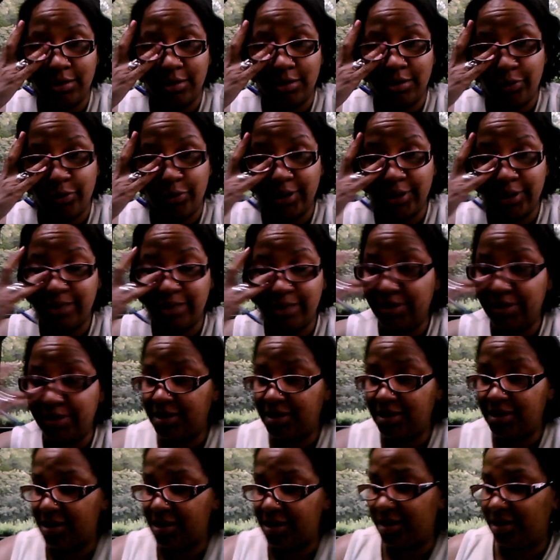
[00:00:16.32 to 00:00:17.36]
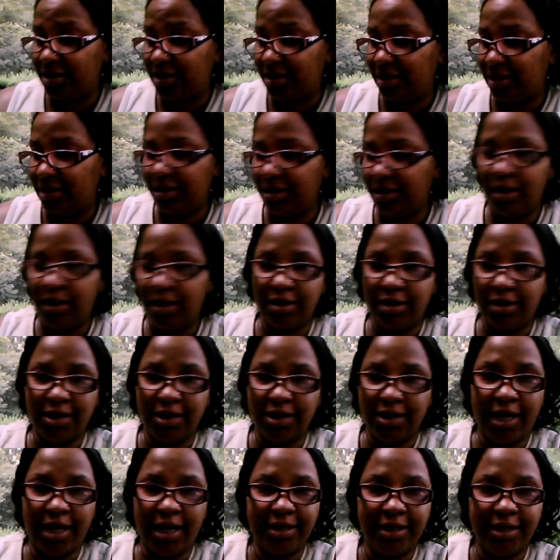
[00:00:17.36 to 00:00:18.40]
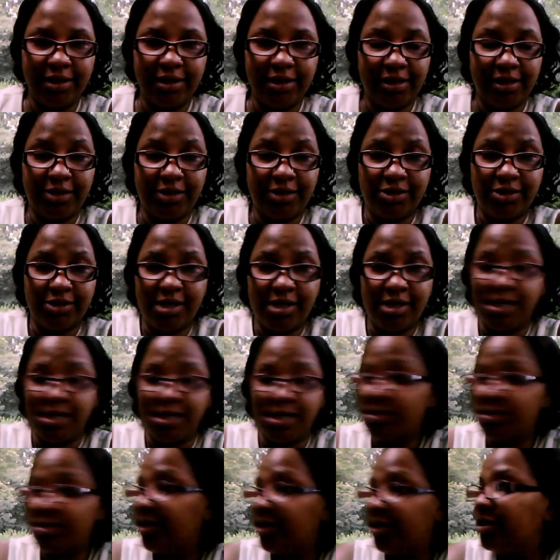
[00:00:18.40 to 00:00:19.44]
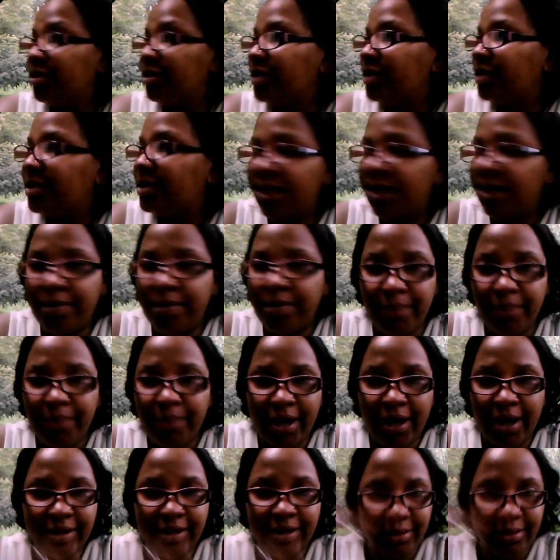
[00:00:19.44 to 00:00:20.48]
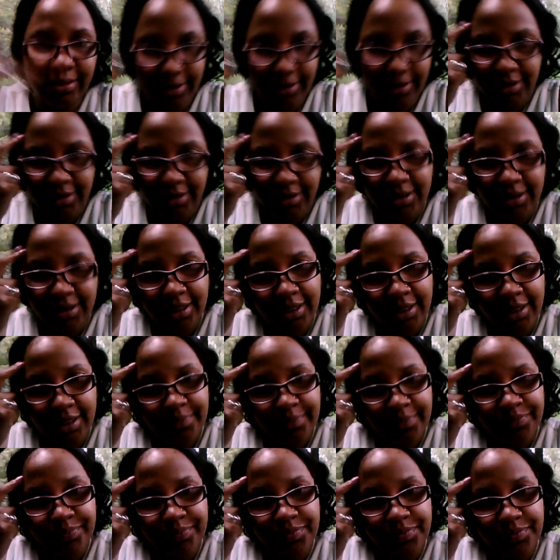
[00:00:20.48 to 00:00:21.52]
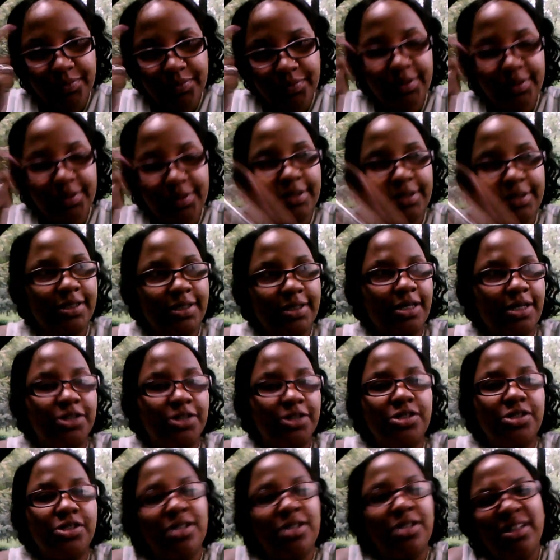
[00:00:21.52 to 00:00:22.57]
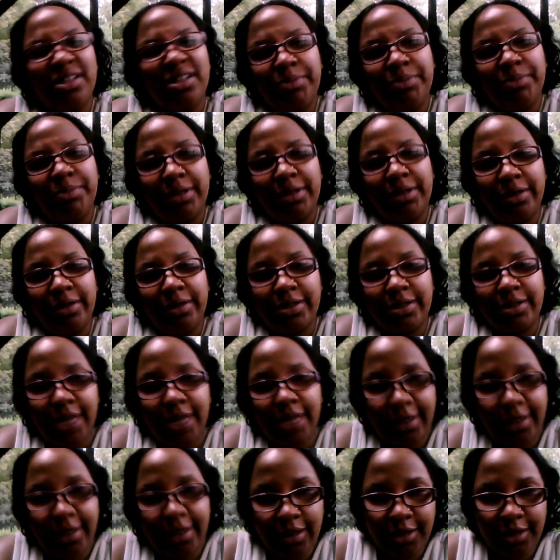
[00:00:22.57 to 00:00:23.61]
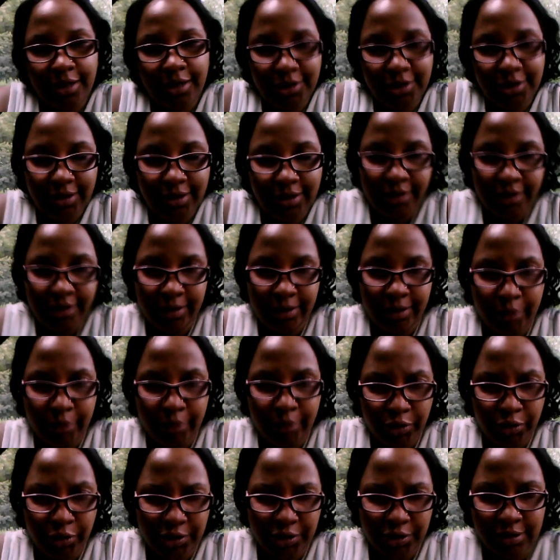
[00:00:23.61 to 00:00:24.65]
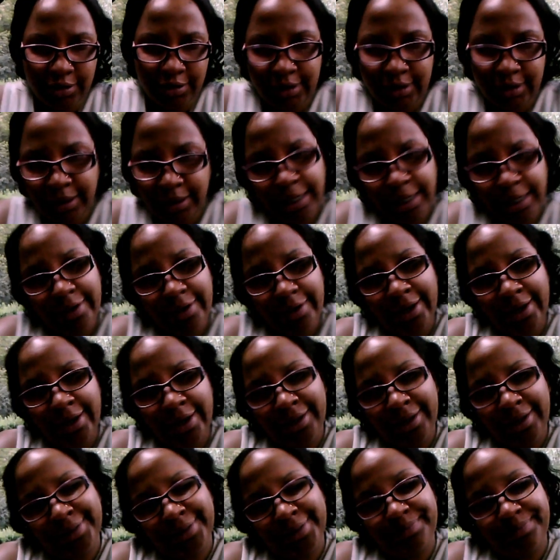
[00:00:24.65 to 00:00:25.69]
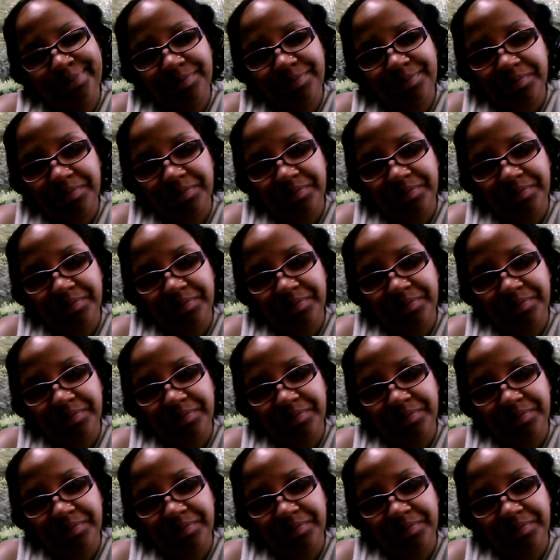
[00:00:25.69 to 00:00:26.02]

going to be discussing diet and exercise or anything like that. My discussions are going to be psychologically, emotionally, and